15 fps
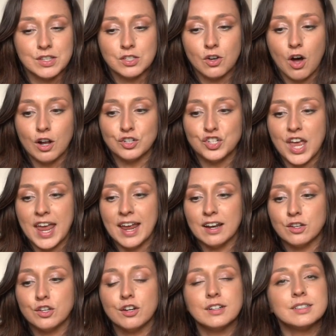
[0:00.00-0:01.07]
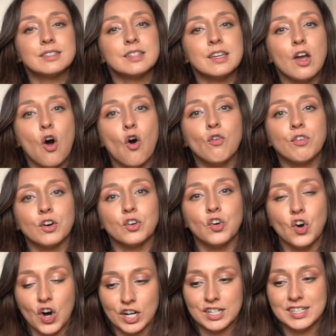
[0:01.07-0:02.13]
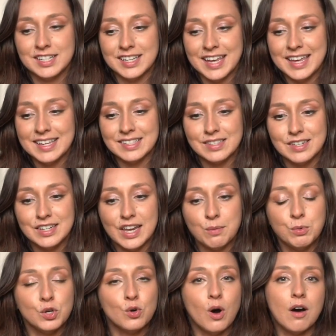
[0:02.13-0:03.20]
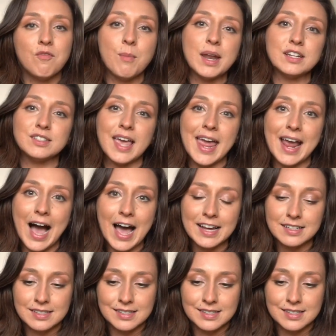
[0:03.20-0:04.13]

of this launch and curiously overlooked is the debut of Meta's AI